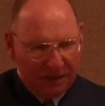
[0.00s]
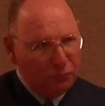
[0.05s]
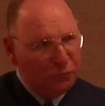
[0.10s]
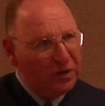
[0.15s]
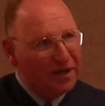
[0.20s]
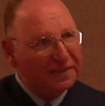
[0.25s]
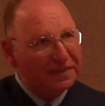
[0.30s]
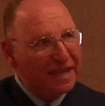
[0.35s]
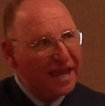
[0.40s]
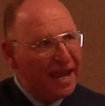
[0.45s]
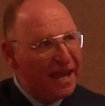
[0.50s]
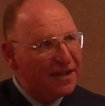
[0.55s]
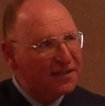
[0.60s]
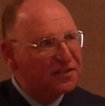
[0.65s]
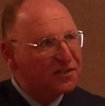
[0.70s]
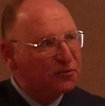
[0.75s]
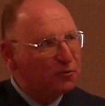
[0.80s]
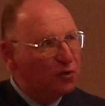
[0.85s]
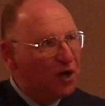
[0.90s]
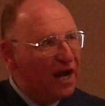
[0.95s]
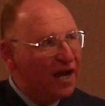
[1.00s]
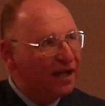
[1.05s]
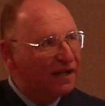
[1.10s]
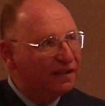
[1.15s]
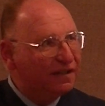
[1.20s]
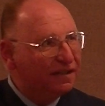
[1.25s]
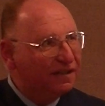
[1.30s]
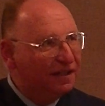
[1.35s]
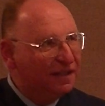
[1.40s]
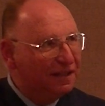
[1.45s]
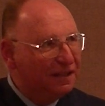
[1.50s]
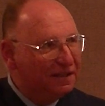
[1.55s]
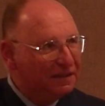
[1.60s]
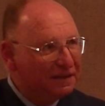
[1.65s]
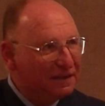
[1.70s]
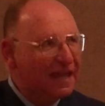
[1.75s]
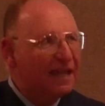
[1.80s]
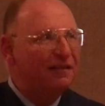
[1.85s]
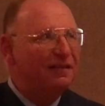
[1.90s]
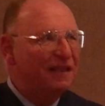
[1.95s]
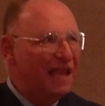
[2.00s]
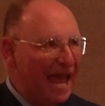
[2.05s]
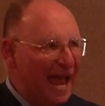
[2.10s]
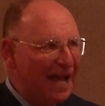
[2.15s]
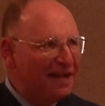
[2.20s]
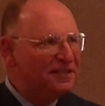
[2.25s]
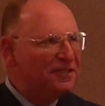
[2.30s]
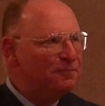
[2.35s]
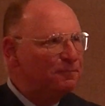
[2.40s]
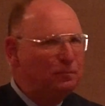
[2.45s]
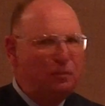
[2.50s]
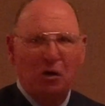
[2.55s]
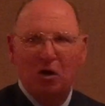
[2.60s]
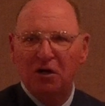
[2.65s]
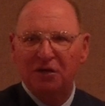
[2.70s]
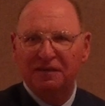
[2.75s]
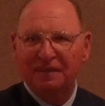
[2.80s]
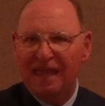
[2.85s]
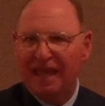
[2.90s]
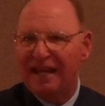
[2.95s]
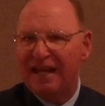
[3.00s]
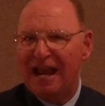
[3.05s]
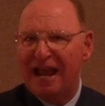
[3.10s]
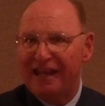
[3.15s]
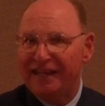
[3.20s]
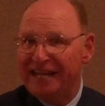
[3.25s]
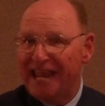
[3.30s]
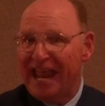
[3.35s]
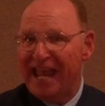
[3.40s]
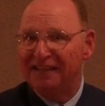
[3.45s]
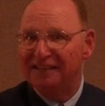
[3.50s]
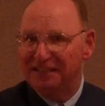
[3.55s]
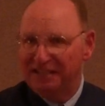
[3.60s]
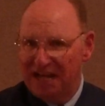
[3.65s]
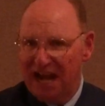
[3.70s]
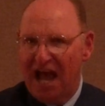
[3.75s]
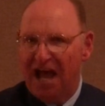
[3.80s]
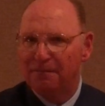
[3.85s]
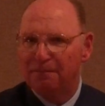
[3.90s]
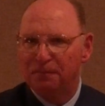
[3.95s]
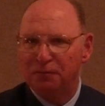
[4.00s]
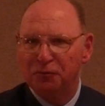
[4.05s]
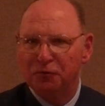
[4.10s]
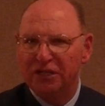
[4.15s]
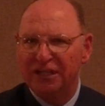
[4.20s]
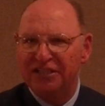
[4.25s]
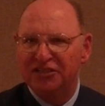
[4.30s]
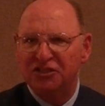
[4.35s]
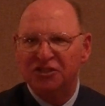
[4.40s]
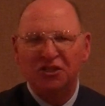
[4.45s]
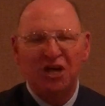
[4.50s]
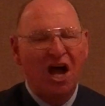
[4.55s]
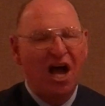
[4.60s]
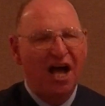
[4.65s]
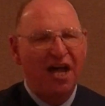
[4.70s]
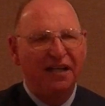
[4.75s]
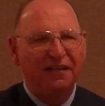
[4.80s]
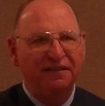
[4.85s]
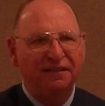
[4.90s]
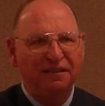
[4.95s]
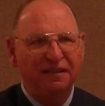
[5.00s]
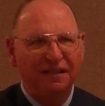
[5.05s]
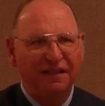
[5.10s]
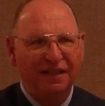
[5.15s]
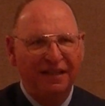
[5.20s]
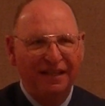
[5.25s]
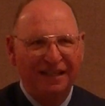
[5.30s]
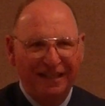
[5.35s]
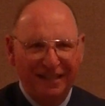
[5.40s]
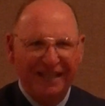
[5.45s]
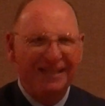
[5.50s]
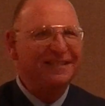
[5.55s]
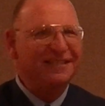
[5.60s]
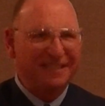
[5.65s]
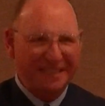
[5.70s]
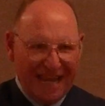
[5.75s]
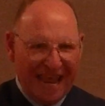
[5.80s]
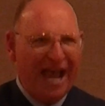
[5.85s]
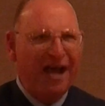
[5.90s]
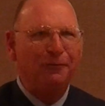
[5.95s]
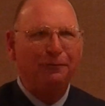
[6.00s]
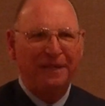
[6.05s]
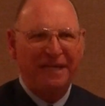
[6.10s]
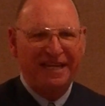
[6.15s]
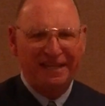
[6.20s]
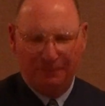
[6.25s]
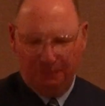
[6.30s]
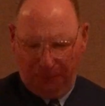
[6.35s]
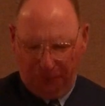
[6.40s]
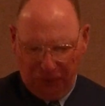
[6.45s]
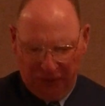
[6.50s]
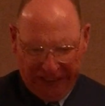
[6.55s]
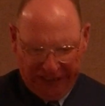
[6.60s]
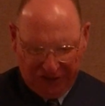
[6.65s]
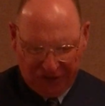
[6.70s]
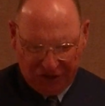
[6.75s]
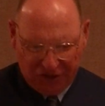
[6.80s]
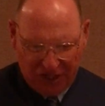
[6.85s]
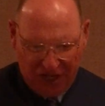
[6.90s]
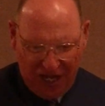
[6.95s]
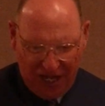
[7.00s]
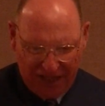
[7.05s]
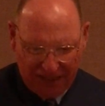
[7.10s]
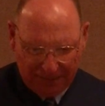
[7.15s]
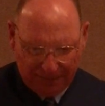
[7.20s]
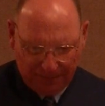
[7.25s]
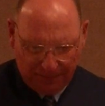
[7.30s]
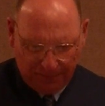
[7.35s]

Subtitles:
With Ezra, the last book that I had not preached on is now being preached on.